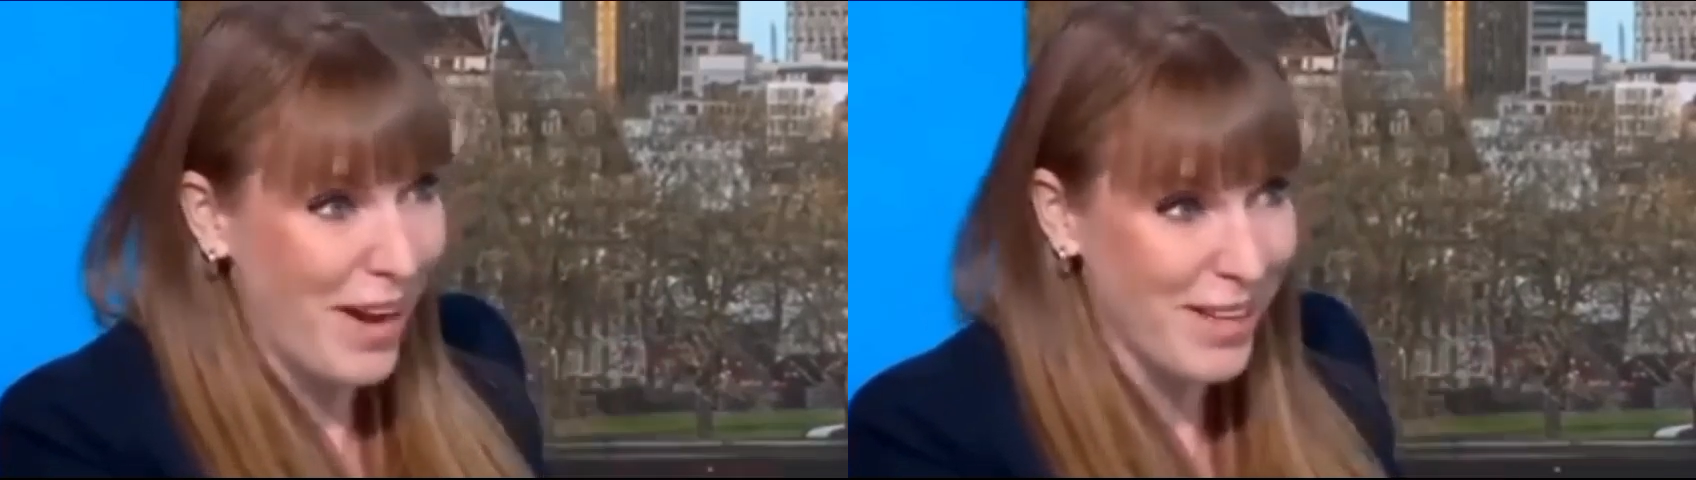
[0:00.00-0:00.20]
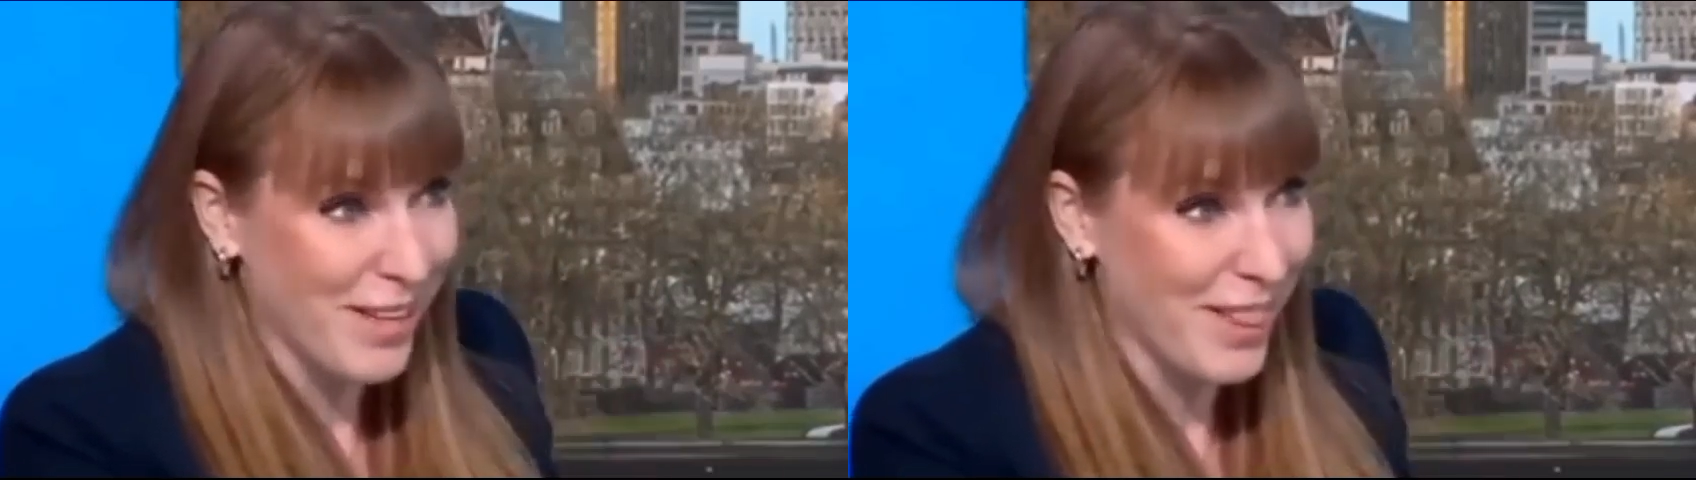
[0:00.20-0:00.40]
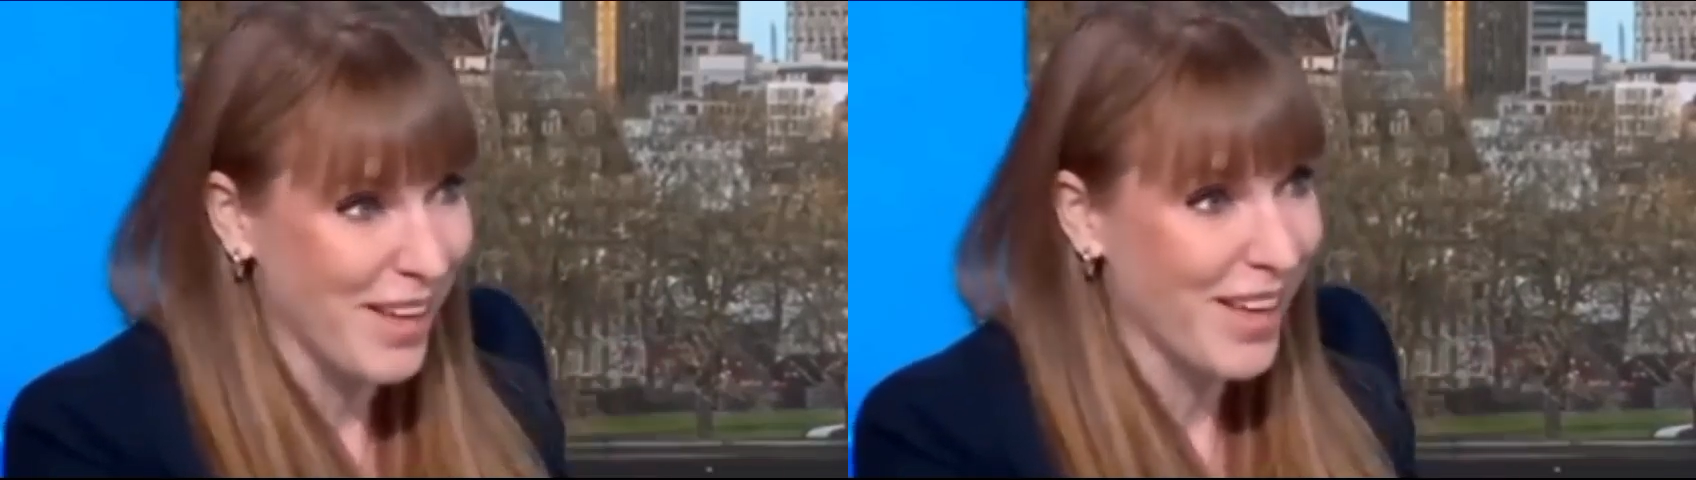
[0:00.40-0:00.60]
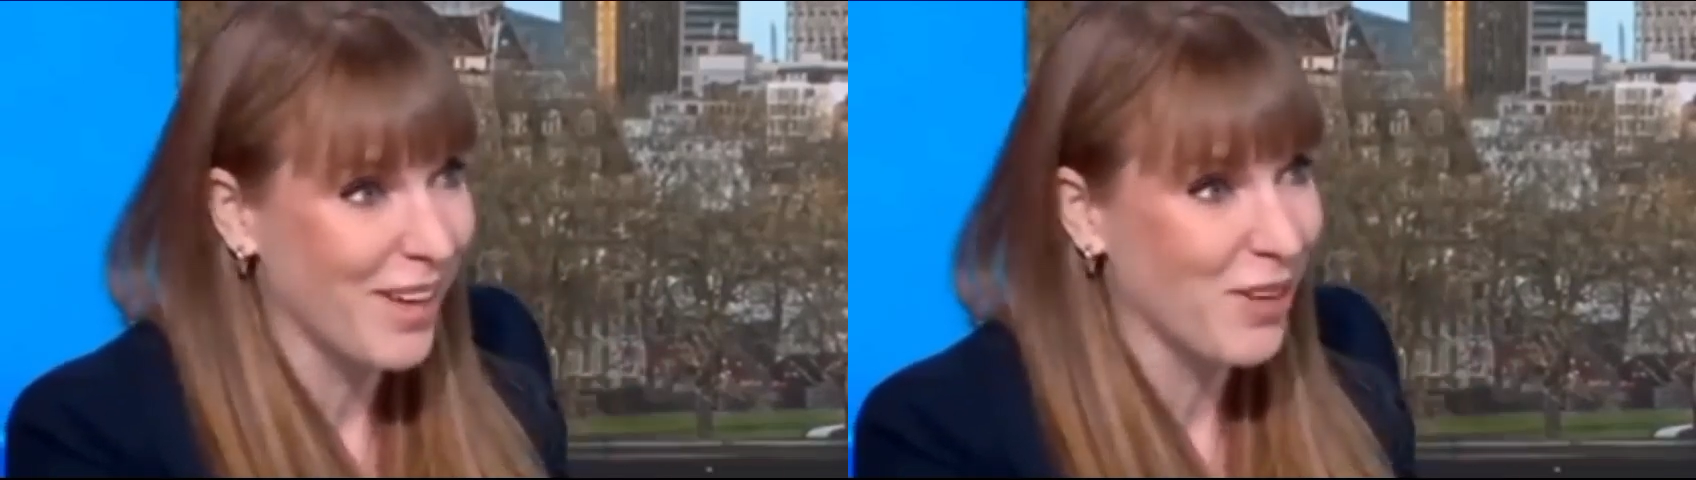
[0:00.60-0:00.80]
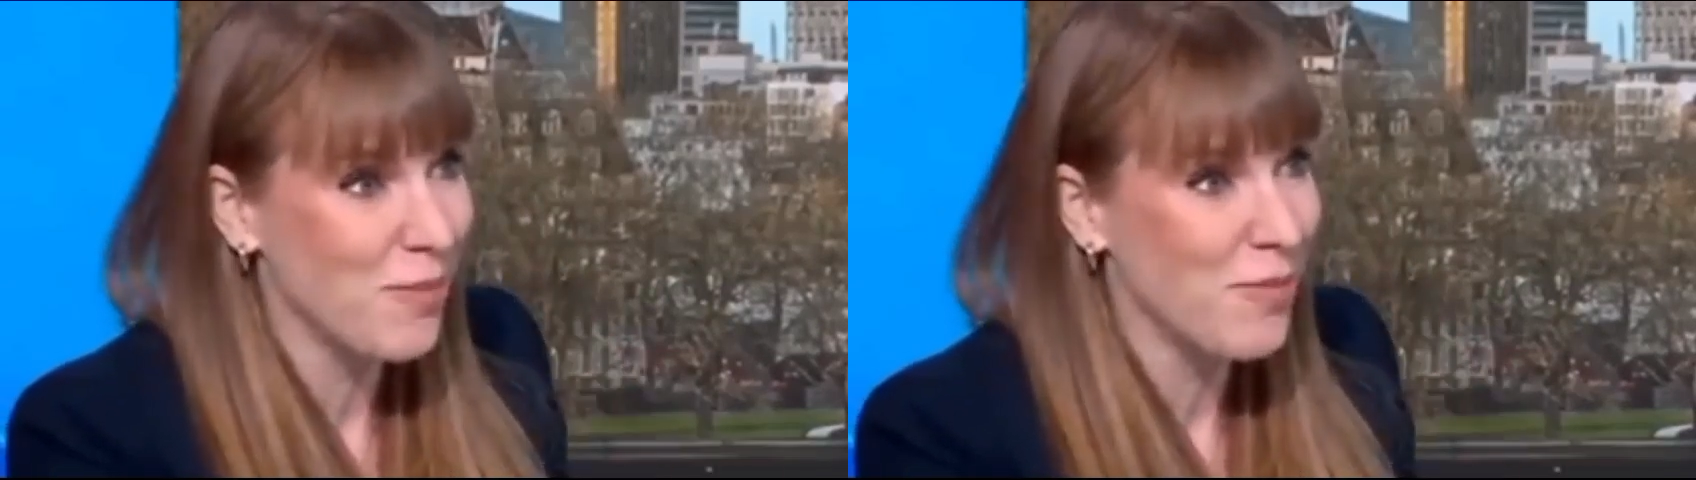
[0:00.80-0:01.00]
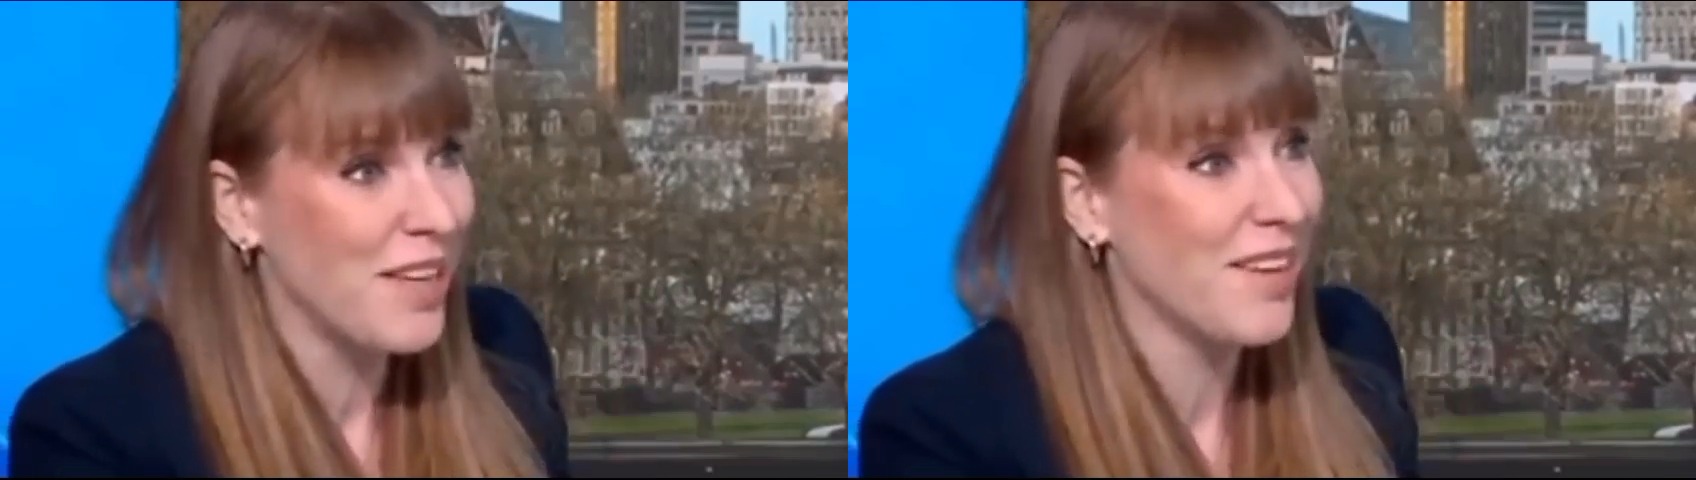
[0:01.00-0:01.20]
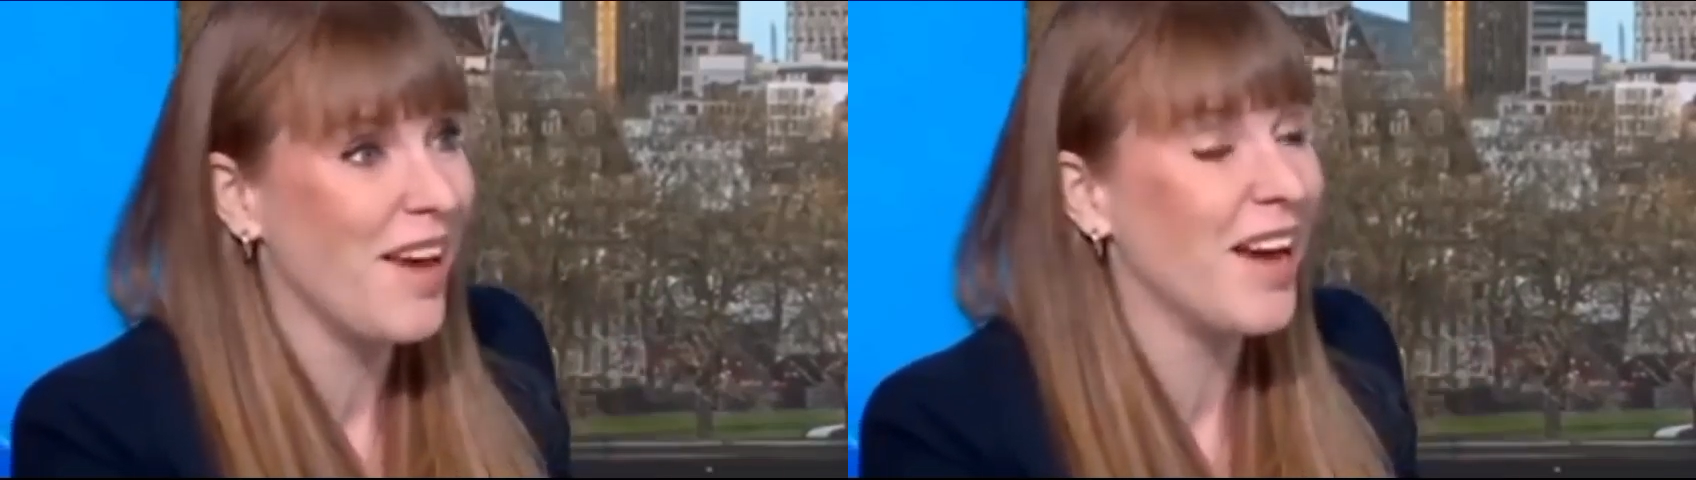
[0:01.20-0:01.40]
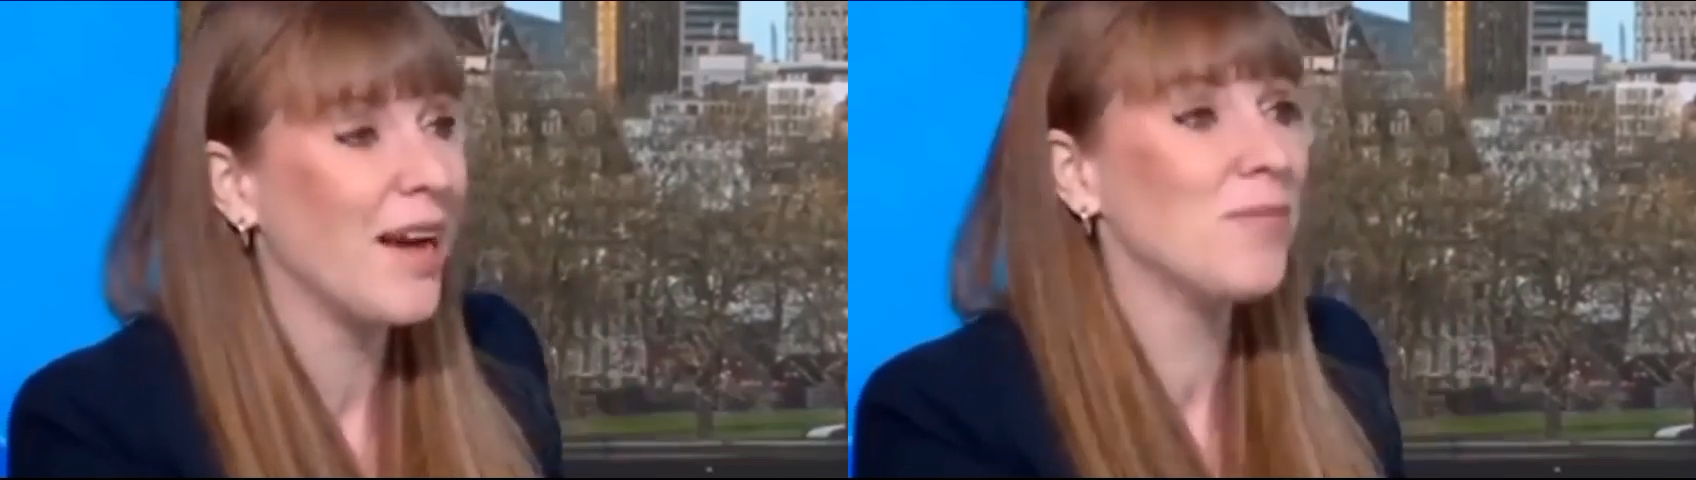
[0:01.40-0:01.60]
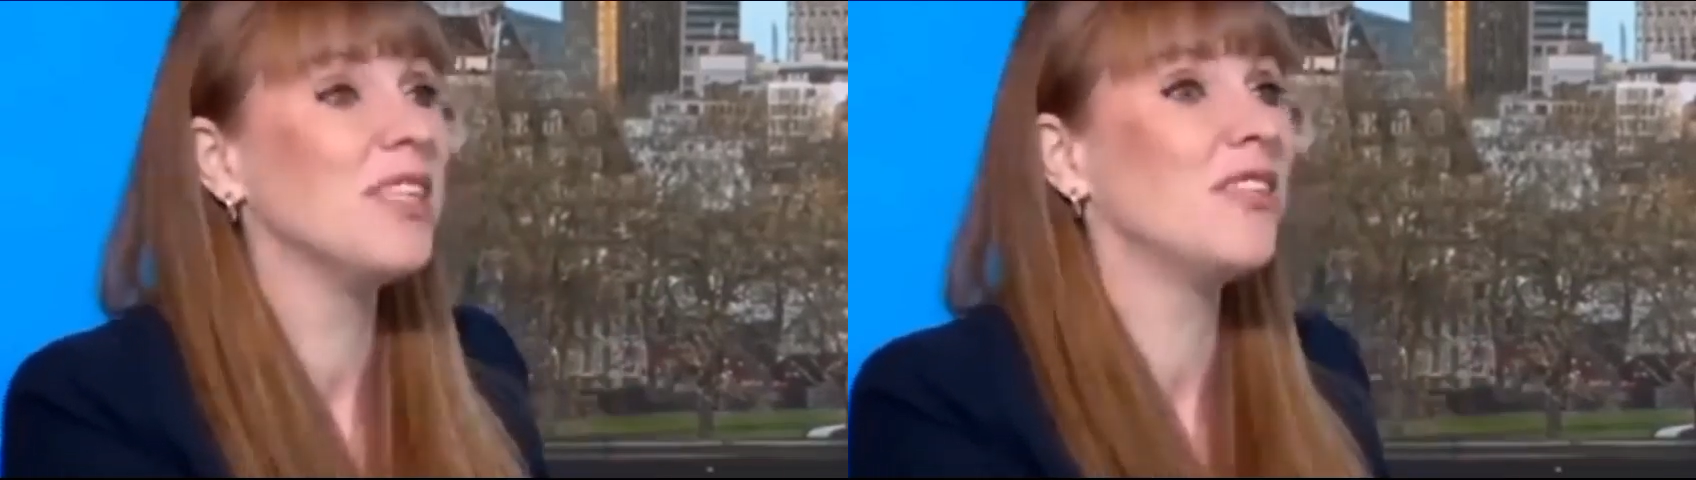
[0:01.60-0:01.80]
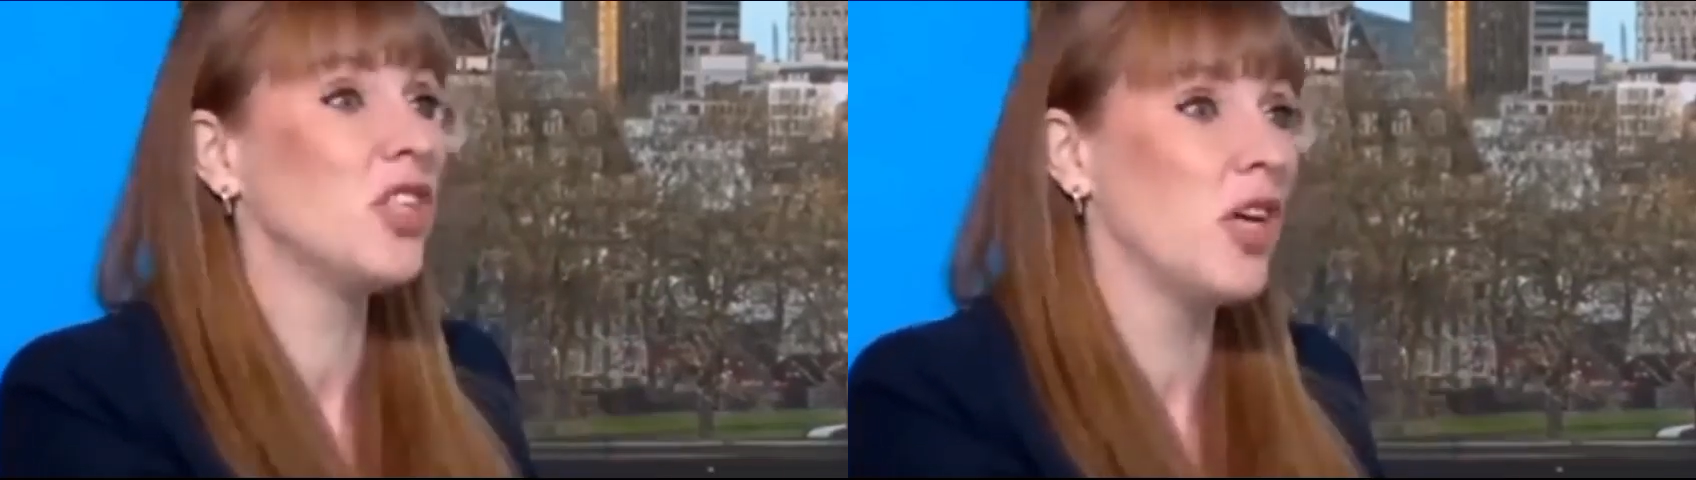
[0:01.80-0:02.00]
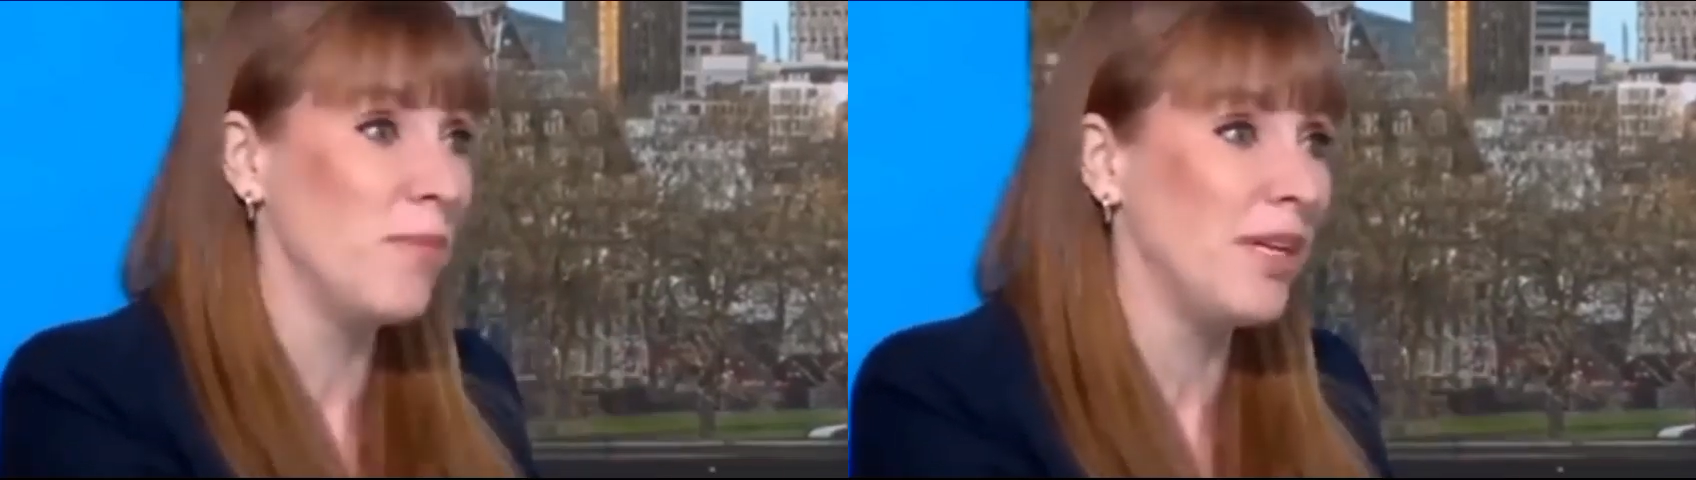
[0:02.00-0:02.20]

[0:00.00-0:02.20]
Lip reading: Again, she dodged. Then came the